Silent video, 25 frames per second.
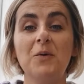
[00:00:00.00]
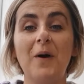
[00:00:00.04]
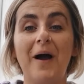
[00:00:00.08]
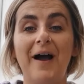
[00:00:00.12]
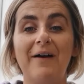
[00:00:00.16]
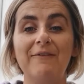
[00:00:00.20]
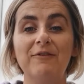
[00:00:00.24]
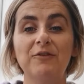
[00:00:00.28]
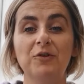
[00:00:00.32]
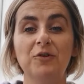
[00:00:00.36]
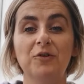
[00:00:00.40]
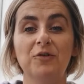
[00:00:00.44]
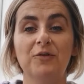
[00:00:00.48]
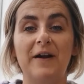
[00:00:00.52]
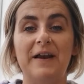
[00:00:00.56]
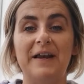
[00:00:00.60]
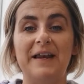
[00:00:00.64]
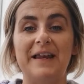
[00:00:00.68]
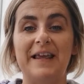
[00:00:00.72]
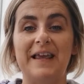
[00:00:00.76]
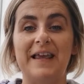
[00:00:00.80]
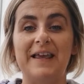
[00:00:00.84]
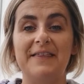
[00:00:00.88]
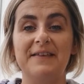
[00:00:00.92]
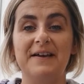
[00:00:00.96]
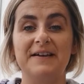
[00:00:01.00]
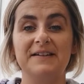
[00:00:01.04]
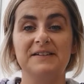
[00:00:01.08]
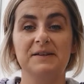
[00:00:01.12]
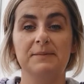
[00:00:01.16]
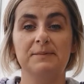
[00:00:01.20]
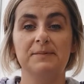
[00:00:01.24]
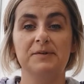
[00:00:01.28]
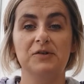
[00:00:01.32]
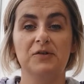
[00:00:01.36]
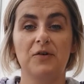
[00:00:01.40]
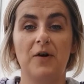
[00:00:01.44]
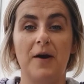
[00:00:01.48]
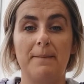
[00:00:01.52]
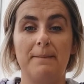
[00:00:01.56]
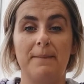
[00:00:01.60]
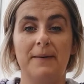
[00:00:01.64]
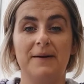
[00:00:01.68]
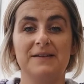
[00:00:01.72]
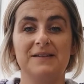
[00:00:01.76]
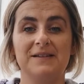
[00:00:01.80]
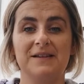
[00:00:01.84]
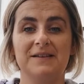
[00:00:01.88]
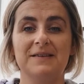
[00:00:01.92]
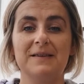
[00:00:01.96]
If you haven't already hit that
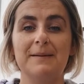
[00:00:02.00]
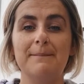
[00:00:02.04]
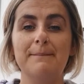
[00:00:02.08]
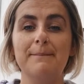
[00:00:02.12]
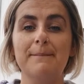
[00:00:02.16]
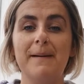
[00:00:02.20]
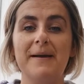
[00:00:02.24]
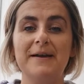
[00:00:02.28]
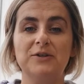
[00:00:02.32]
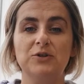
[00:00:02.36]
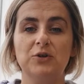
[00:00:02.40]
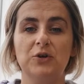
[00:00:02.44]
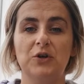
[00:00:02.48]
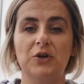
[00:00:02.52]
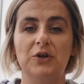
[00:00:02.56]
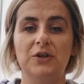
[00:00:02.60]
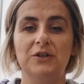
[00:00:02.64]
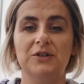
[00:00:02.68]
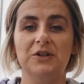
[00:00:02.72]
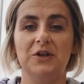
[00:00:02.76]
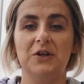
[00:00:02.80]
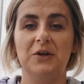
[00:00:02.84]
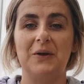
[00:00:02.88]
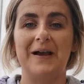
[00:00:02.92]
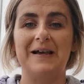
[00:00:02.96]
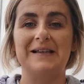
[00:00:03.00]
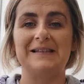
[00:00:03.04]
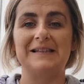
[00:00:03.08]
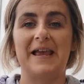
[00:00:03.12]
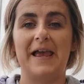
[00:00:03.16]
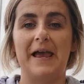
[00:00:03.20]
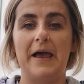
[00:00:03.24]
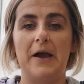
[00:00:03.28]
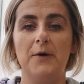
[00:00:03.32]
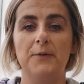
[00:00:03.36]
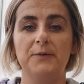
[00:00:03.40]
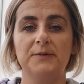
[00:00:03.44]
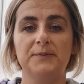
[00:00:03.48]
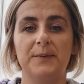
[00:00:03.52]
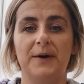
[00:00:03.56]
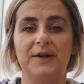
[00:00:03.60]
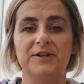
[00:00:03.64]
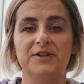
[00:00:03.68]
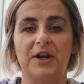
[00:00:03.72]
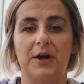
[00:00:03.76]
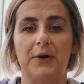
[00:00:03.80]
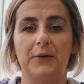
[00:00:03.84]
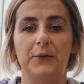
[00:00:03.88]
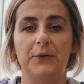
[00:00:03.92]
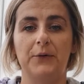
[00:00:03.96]
subscribe button, then make sure you do as it helps
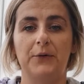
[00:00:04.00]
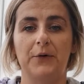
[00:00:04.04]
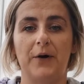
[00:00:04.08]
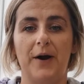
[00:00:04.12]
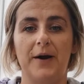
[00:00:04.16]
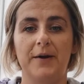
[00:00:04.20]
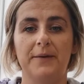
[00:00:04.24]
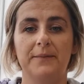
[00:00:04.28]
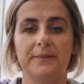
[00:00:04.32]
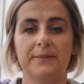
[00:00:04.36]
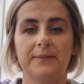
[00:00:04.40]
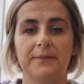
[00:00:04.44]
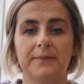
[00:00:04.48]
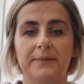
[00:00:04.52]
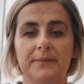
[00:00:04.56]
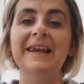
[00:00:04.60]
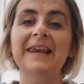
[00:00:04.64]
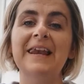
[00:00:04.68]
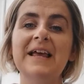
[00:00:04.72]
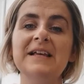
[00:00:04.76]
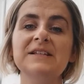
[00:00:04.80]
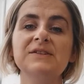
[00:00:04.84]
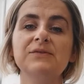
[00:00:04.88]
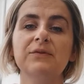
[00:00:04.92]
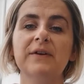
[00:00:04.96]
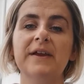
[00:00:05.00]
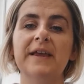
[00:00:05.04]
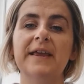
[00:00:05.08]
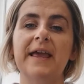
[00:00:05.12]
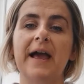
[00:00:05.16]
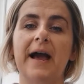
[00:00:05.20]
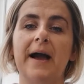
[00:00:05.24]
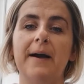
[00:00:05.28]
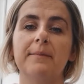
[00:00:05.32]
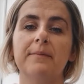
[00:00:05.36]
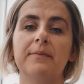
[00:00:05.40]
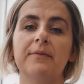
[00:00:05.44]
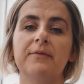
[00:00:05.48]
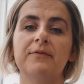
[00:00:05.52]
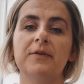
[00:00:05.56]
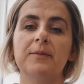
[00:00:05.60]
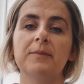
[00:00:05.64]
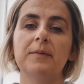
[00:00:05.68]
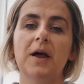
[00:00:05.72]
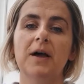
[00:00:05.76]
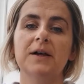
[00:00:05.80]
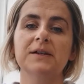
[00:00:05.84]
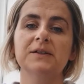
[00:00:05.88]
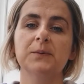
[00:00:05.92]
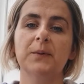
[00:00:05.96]
my channel grow. Okay, let's recap
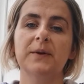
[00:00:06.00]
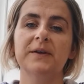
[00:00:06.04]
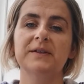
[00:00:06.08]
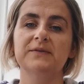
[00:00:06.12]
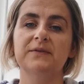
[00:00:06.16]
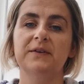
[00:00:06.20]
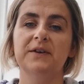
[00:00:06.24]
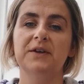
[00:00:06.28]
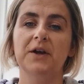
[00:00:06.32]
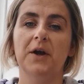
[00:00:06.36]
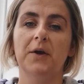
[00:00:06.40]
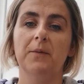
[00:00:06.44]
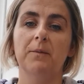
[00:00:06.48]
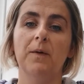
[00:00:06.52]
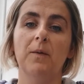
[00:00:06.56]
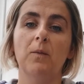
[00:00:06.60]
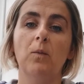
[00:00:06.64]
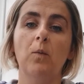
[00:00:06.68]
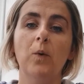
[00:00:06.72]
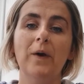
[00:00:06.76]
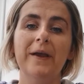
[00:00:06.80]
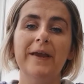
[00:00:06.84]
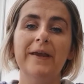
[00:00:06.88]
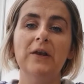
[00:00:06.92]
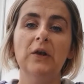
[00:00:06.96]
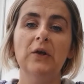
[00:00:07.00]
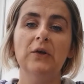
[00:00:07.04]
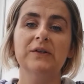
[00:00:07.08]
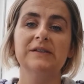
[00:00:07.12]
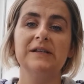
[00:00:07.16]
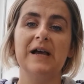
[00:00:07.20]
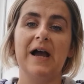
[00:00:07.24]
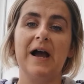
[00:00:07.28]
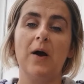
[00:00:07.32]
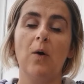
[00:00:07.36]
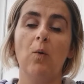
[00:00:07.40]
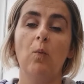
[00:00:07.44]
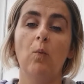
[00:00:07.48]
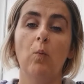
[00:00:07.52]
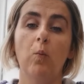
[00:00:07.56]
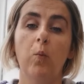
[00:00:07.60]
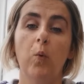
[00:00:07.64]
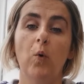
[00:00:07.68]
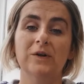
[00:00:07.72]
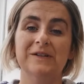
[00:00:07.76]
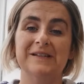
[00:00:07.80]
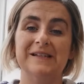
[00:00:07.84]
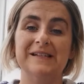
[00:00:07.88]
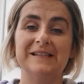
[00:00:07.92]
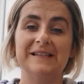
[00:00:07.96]
from last week's video where we looked at
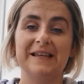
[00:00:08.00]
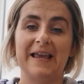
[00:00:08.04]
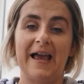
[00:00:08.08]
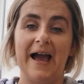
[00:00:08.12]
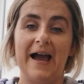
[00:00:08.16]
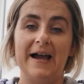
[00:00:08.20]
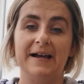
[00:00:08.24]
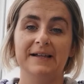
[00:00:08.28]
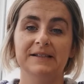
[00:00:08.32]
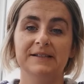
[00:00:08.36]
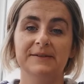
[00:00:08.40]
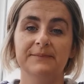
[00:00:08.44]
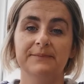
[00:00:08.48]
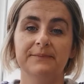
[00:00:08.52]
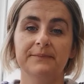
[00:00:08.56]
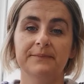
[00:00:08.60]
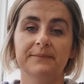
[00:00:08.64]
what is CAD.